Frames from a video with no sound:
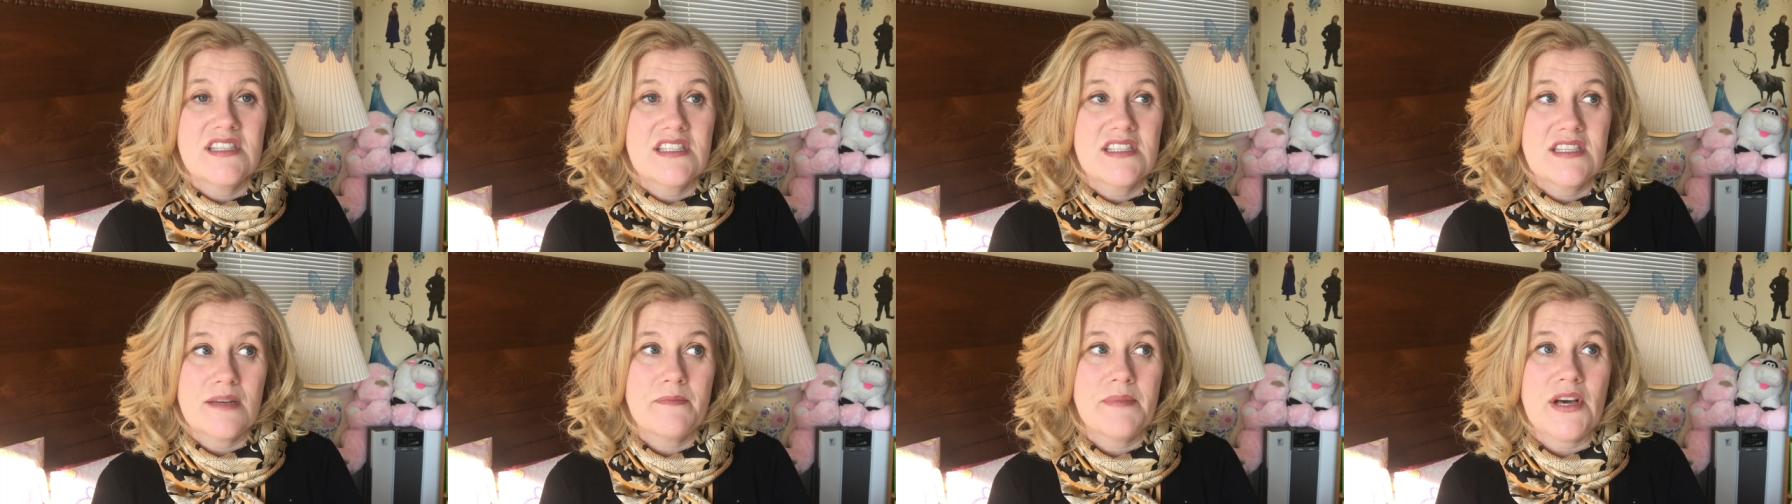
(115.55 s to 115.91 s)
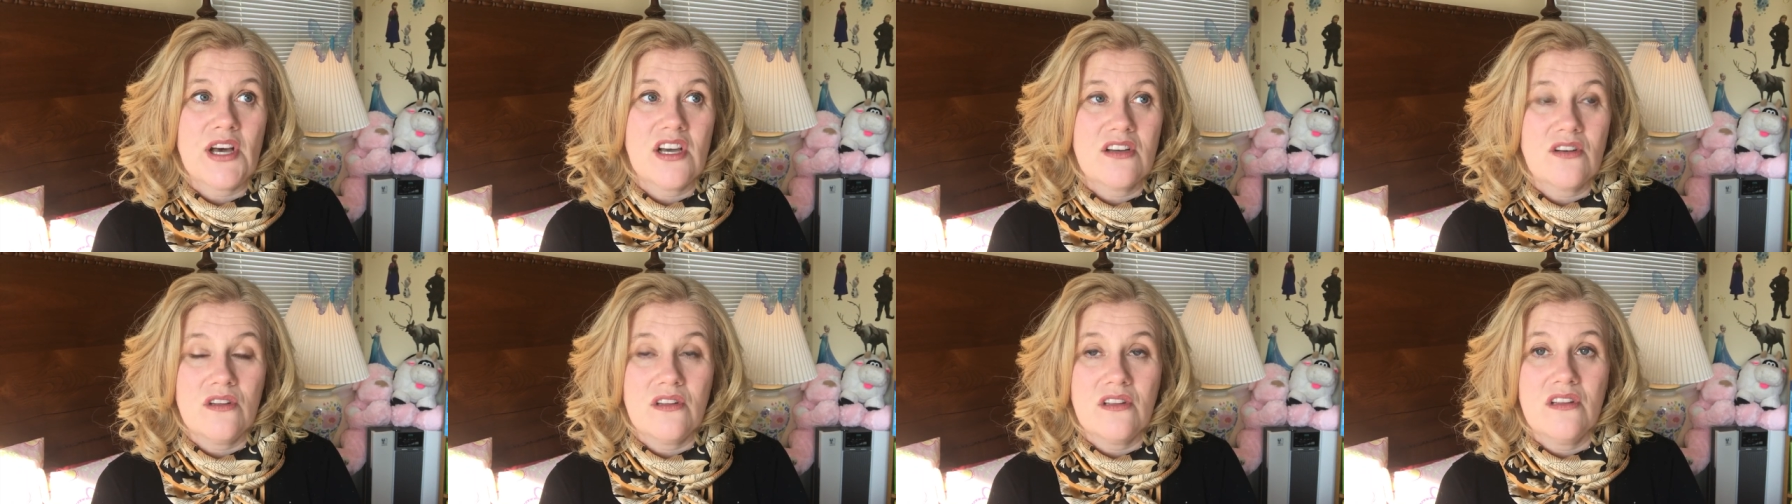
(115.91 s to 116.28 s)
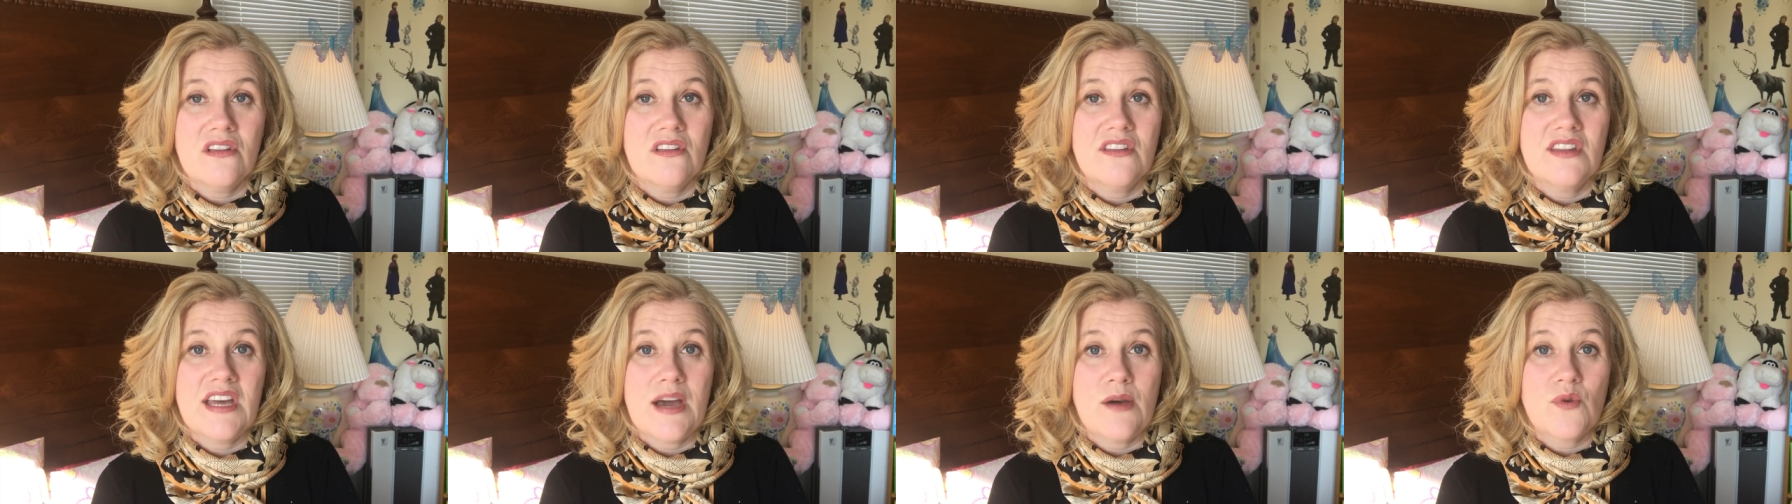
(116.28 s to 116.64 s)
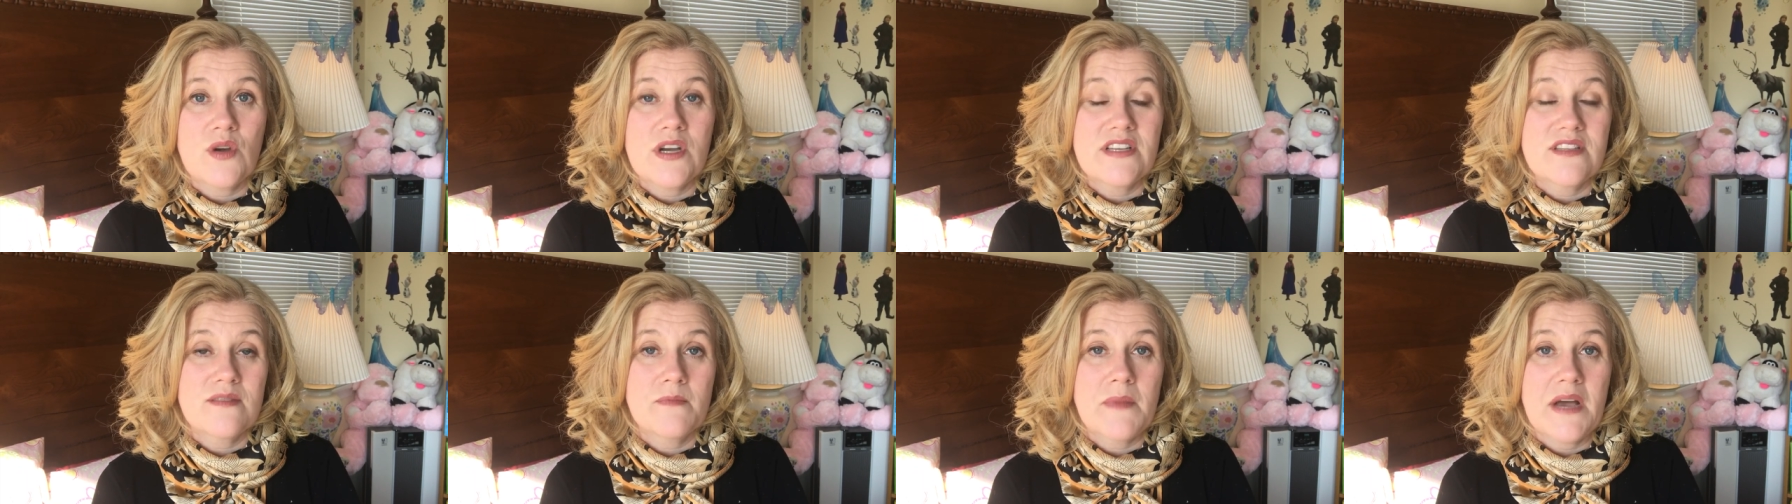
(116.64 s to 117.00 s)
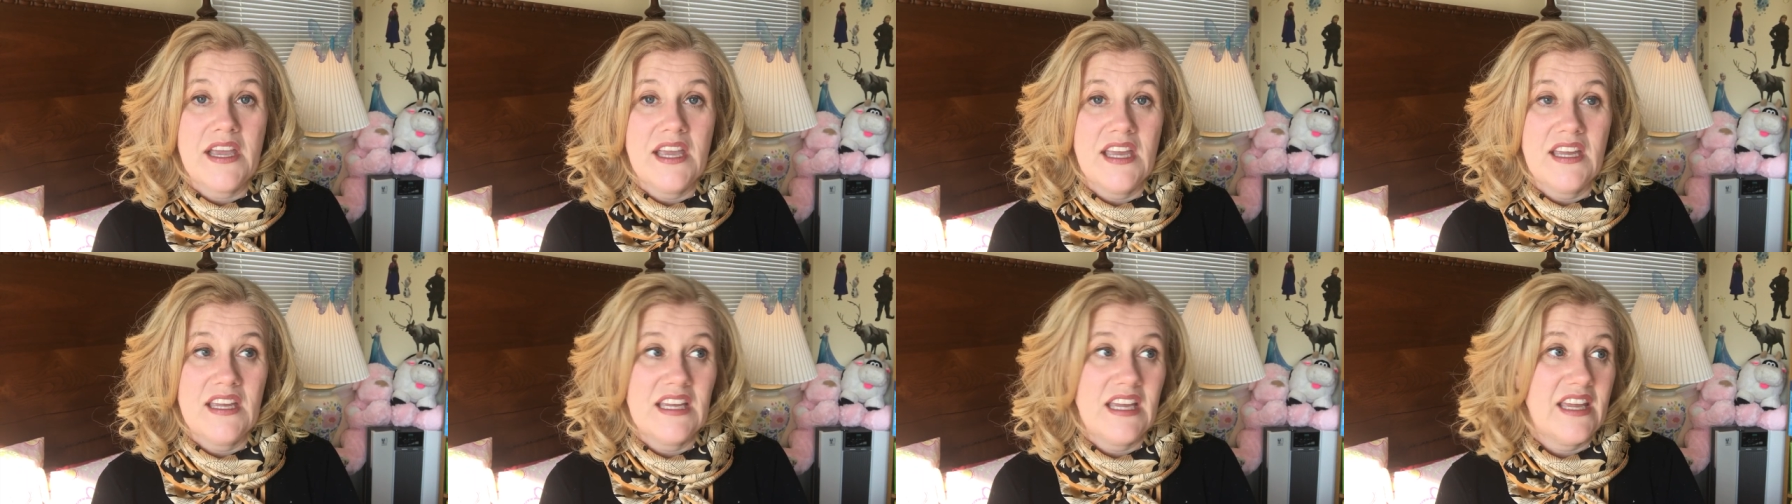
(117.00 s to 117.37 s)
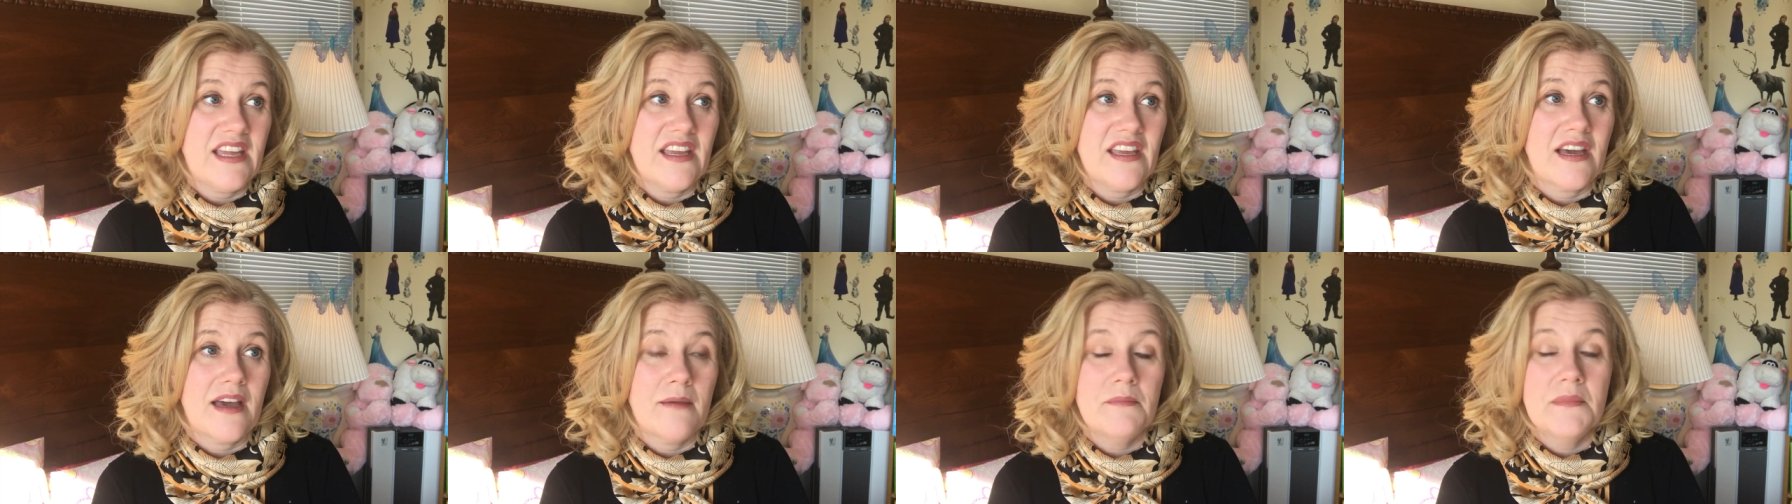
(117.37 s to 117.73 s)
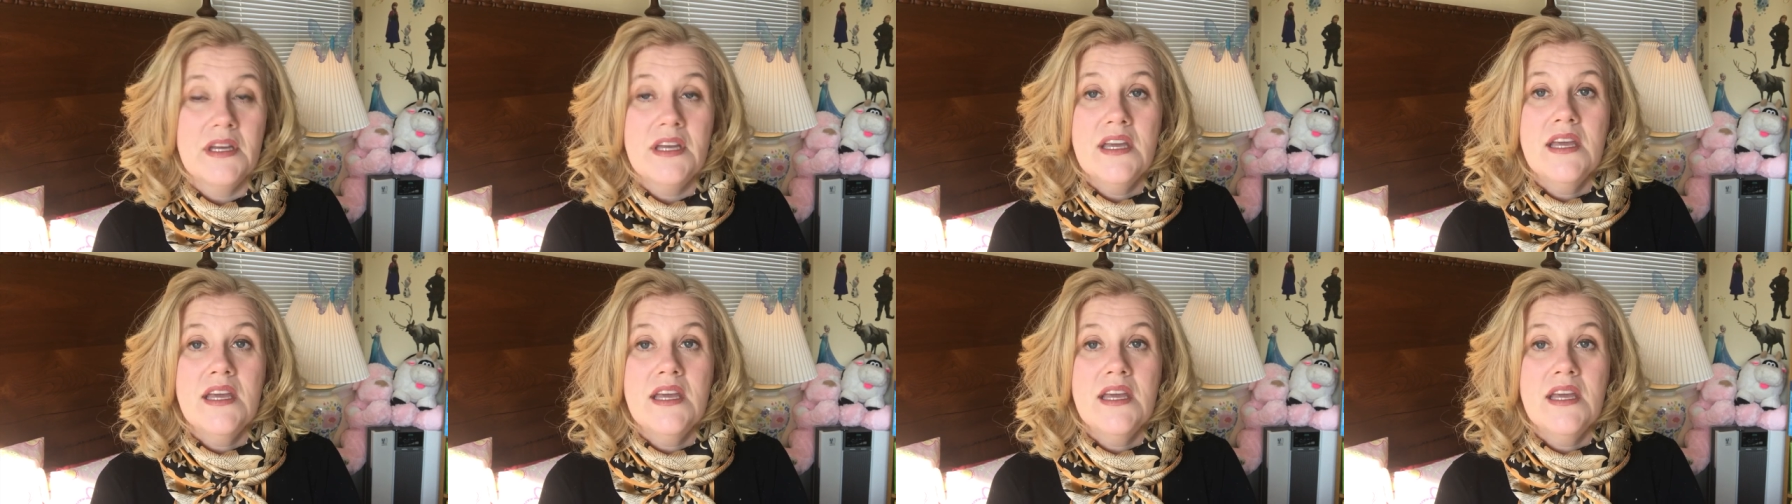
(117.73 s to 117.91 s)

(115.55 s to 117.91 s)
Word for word: debacle that was my income.